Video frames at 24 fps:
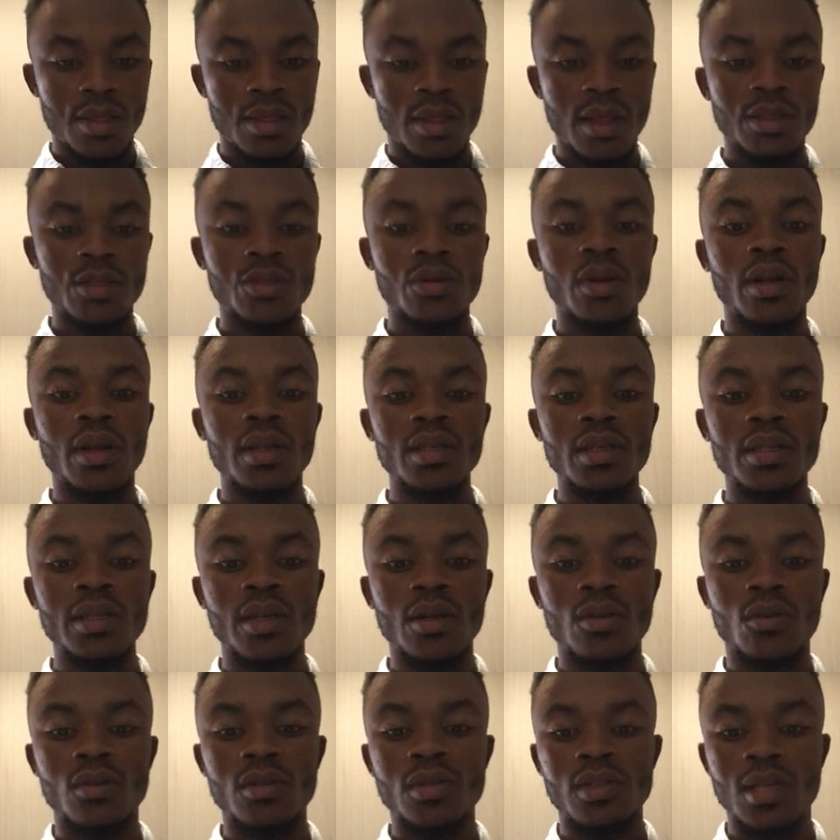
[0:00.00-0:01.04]
Naturally,
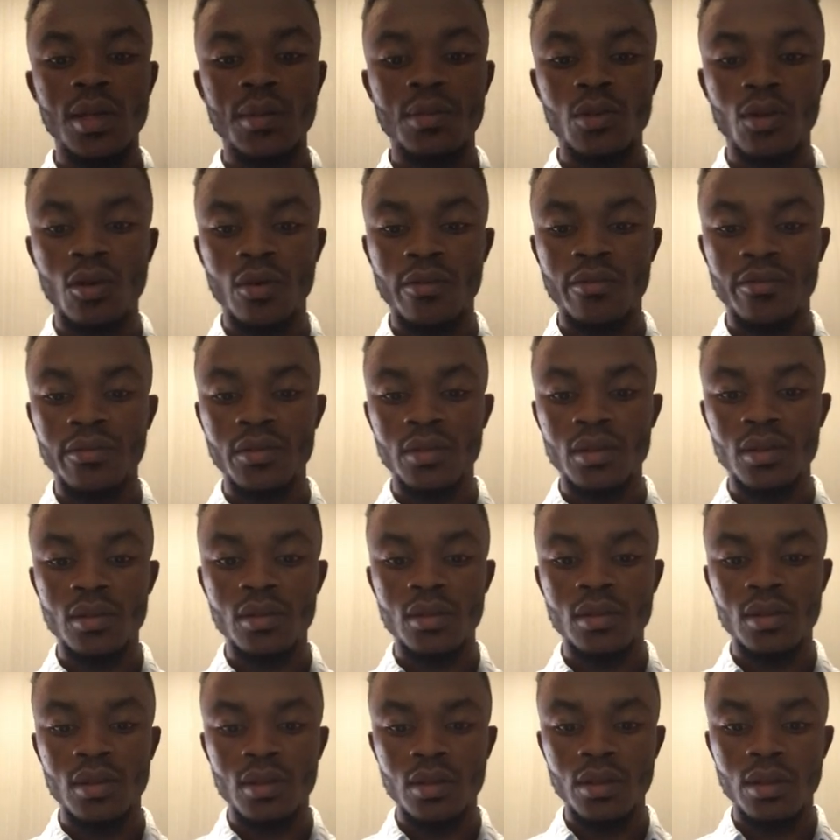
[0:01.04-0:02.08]
the concept of
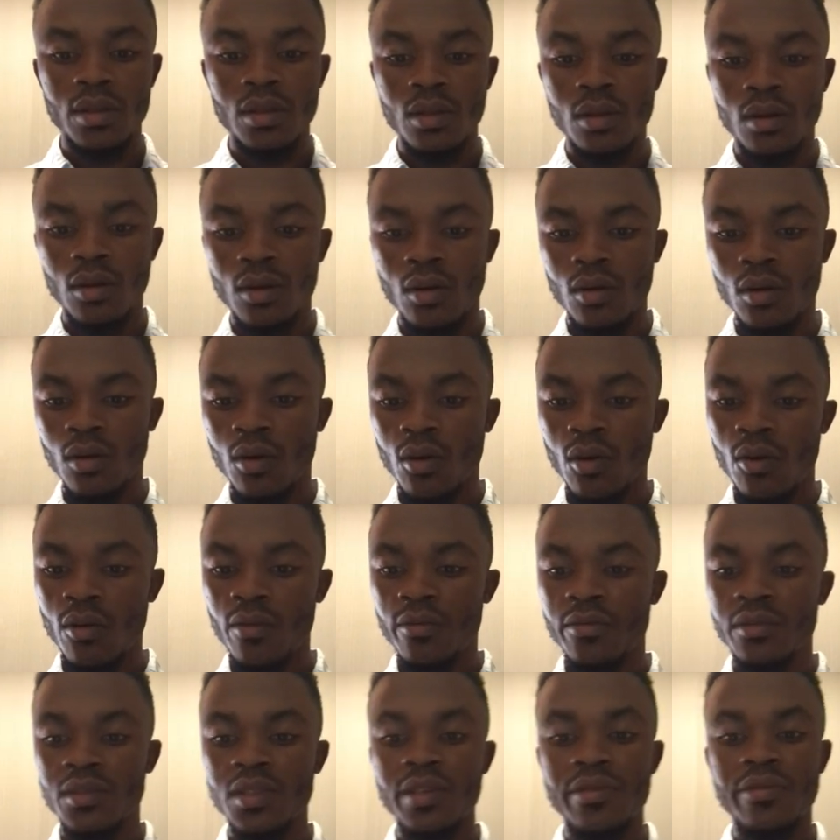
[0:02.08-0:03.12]

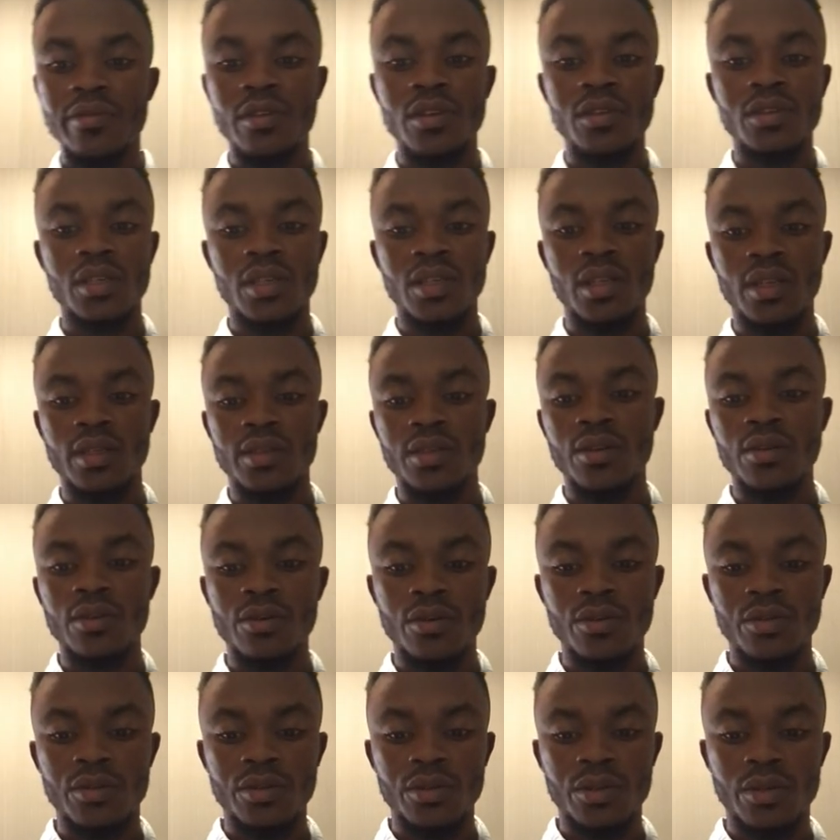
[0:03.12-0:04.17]
of difference in
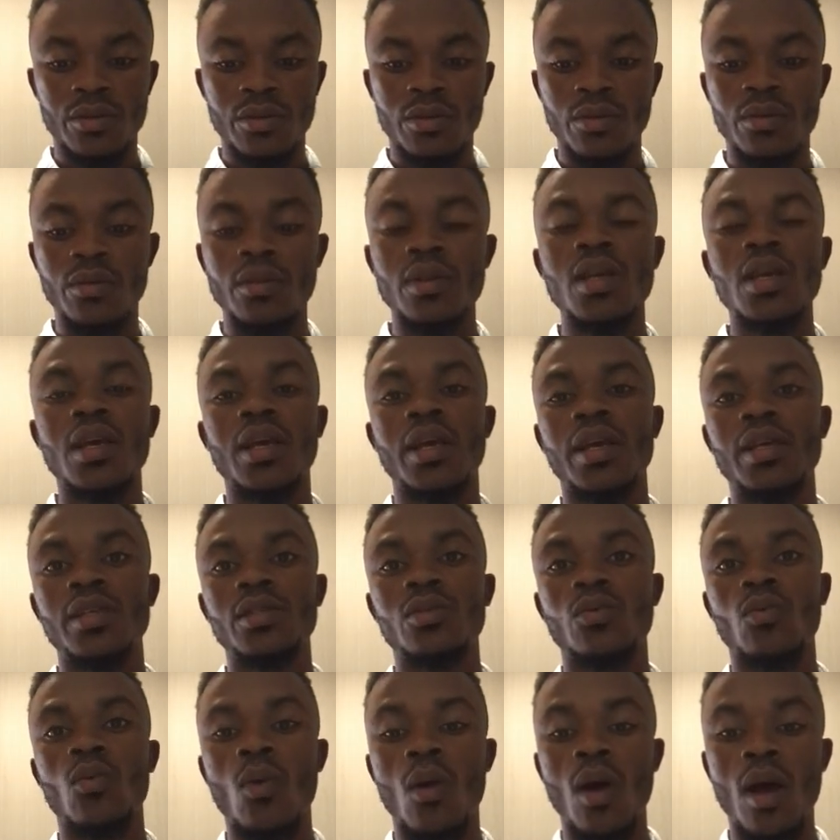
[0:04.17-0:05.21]
intercultural
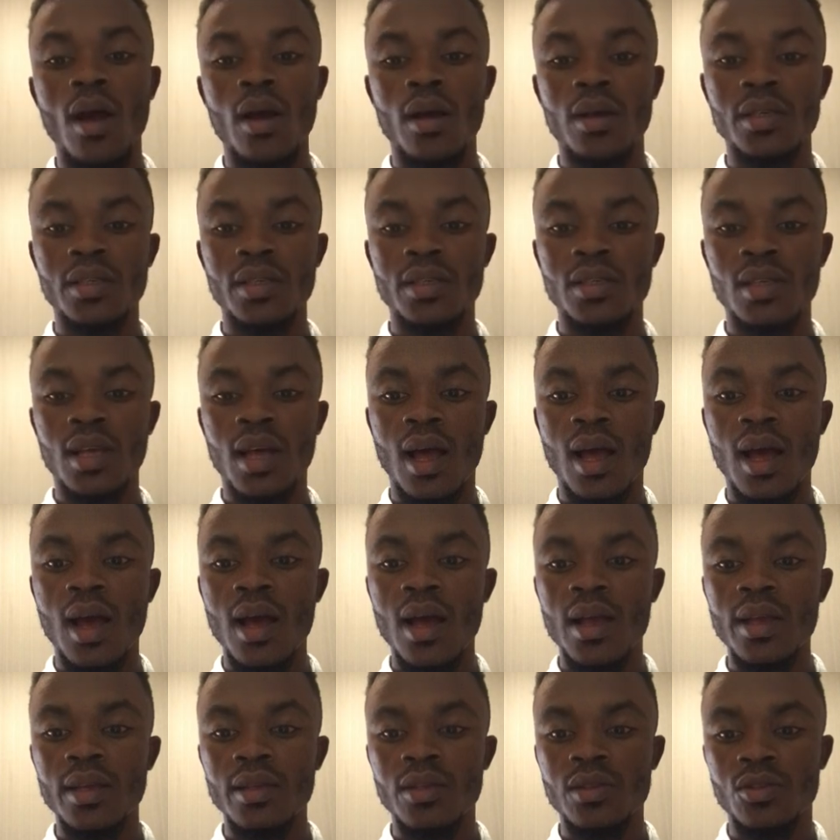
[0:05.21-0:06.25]
is what is
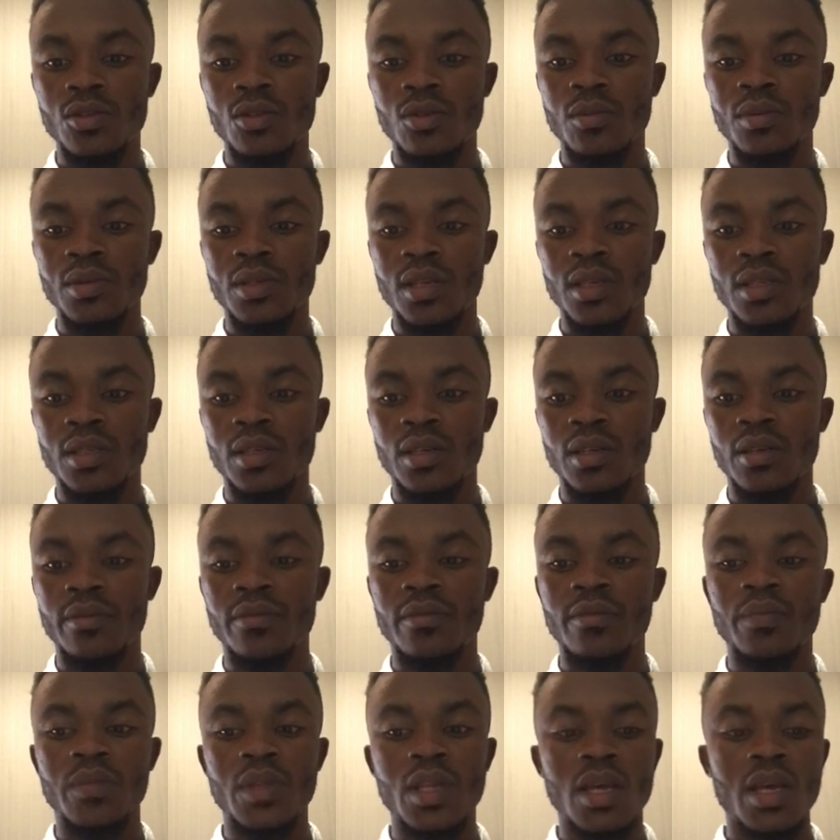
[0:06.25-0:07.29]
high subjective.
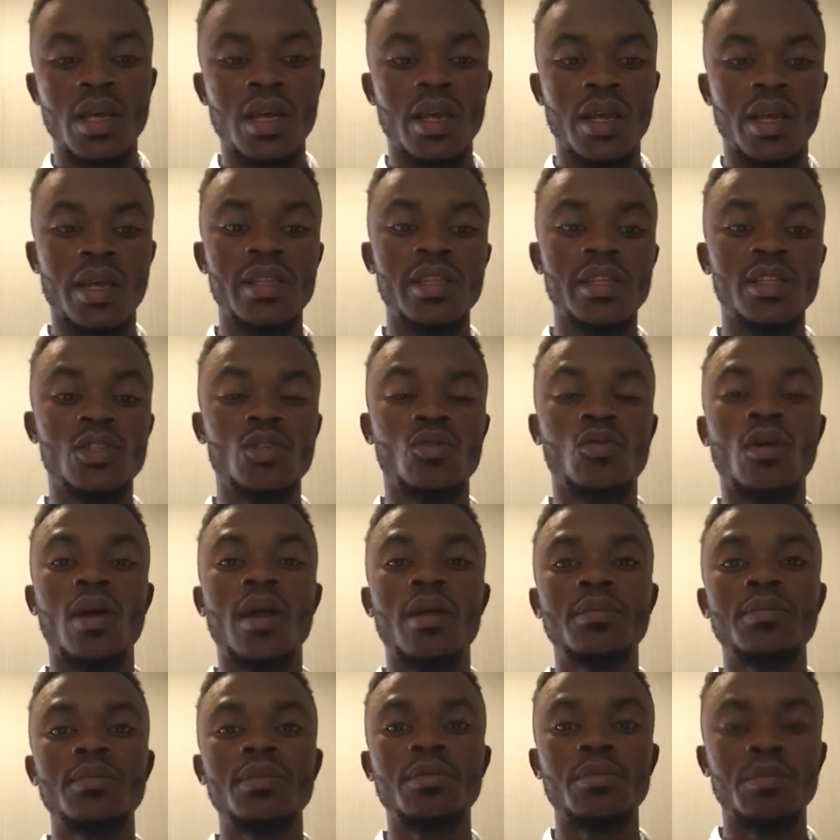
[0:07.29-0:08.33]
It
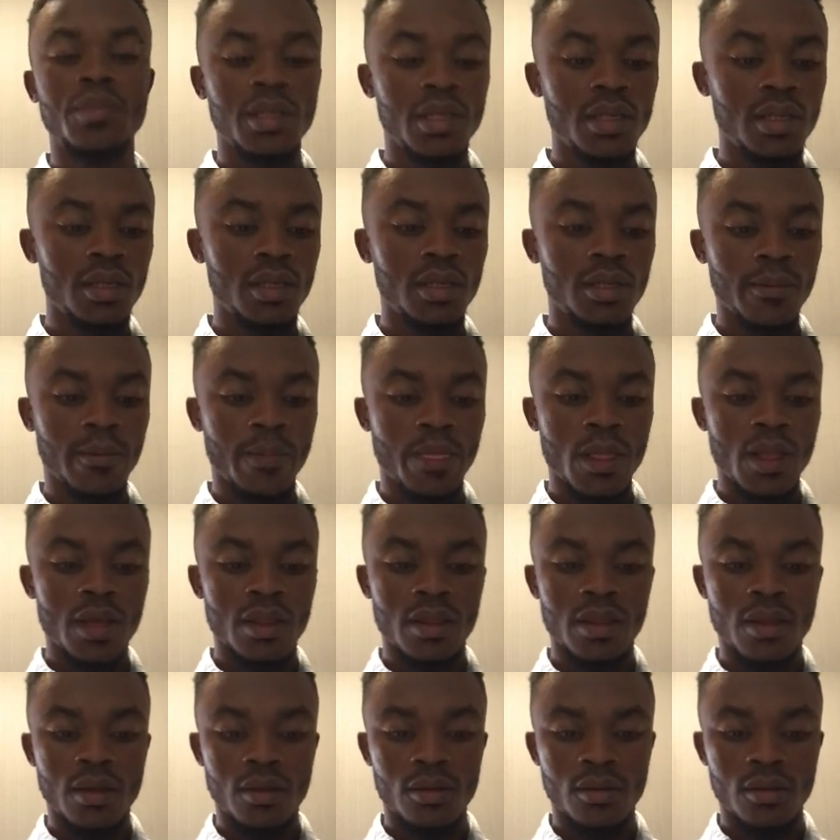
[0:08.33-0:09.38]
described me
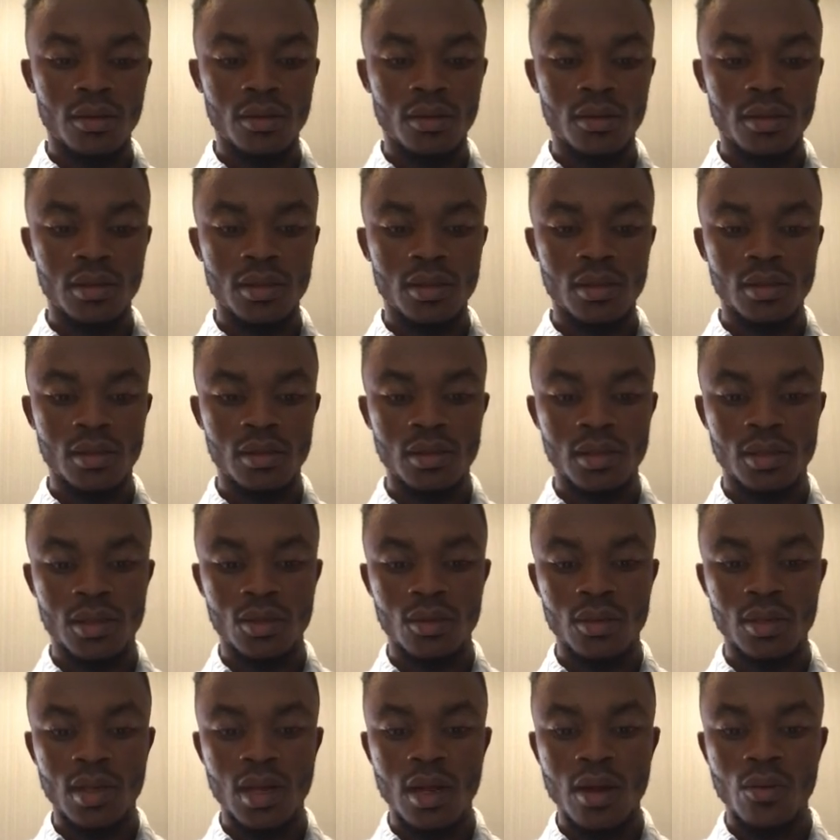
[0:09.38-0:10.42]
the
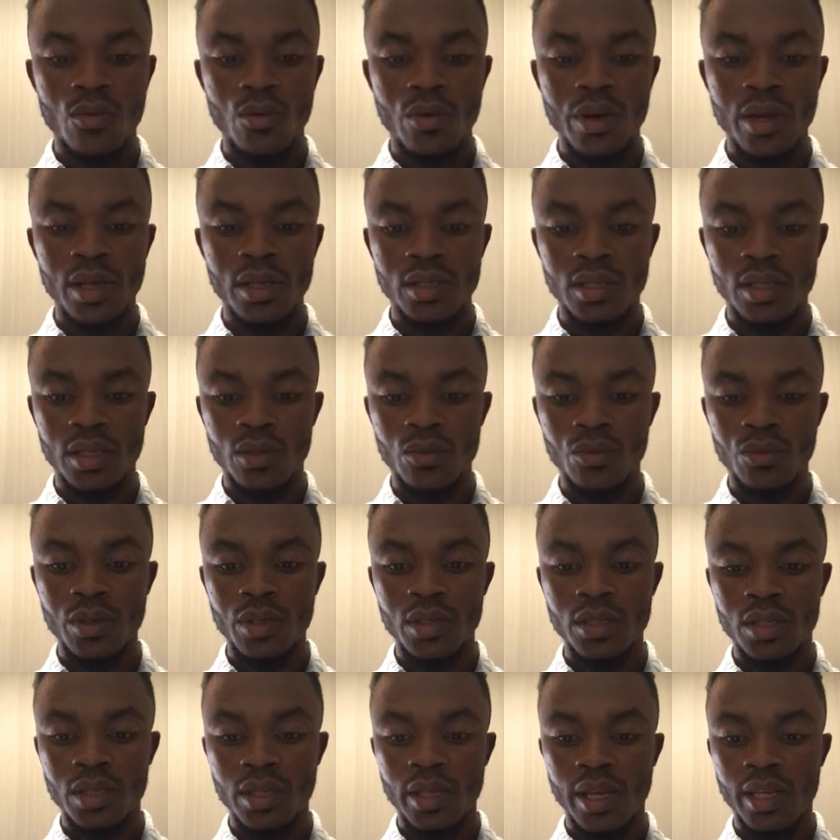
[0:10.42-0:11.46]
standard ways in
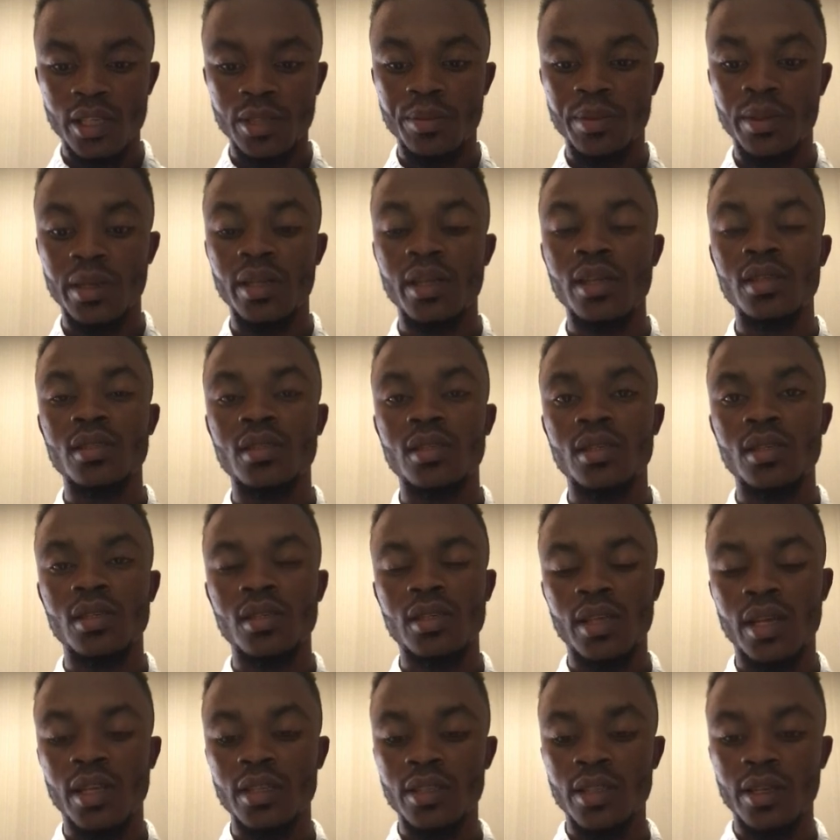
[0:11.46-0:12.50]
which he
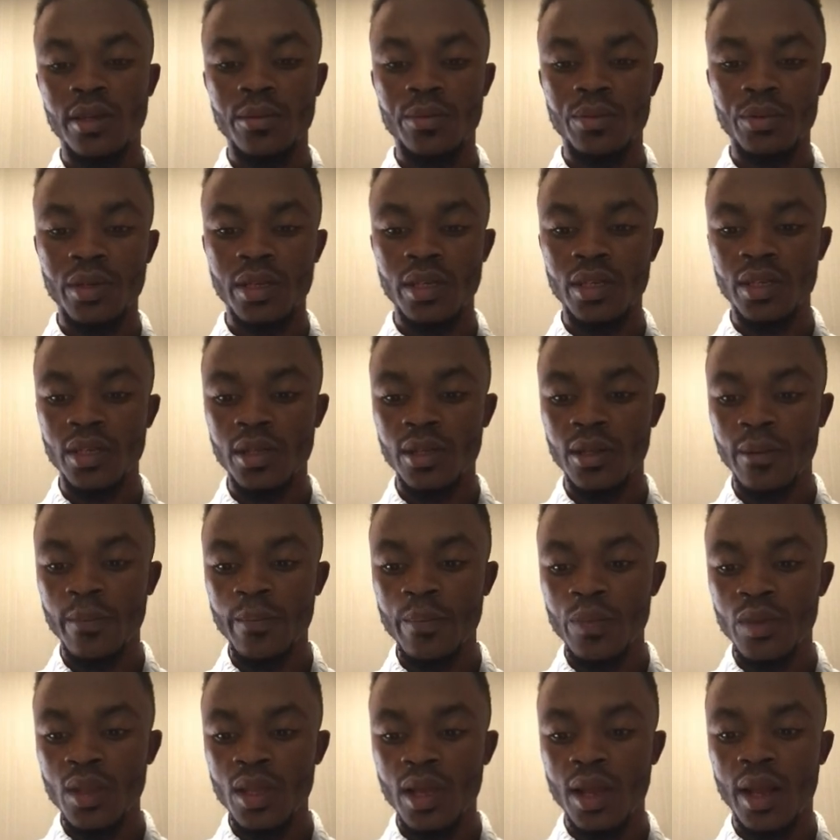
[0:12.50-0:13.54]
experiences interpreting
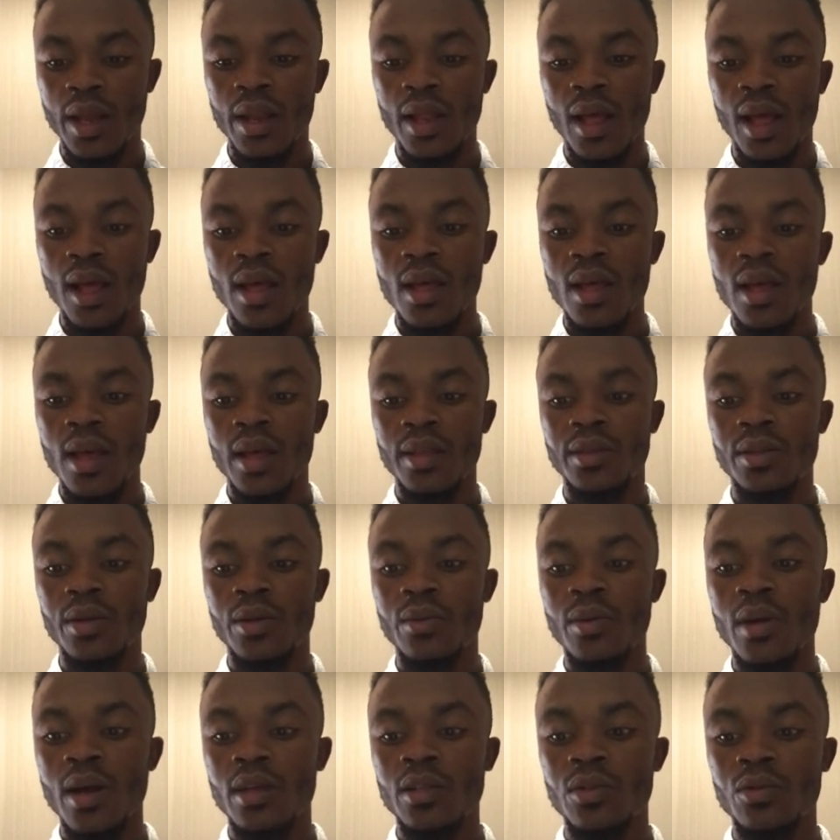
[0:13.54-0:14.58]
and
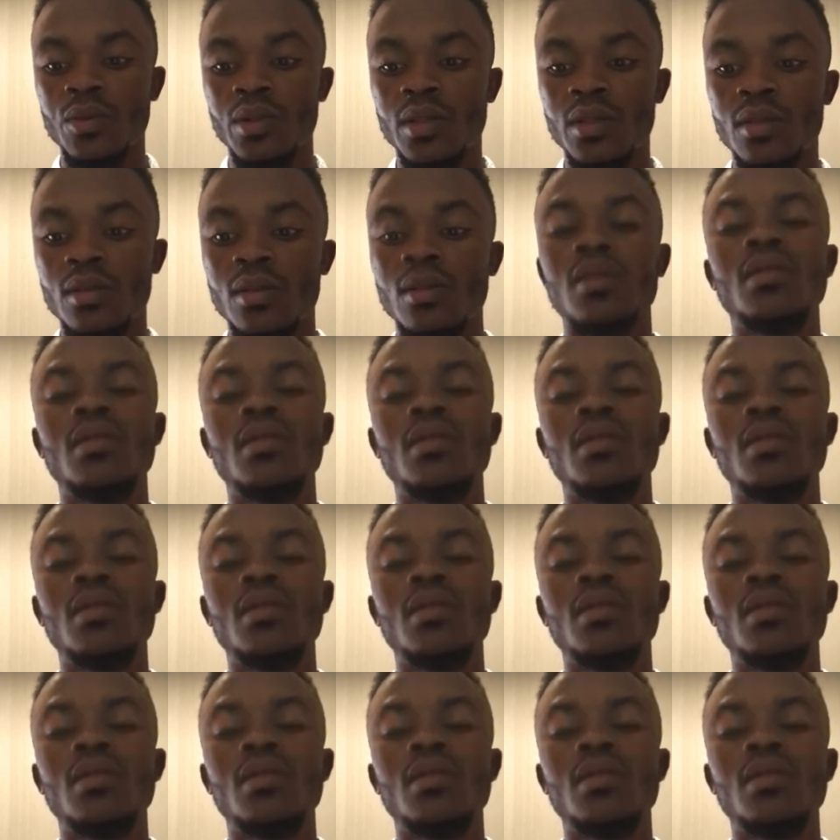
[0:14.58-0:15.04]
interact with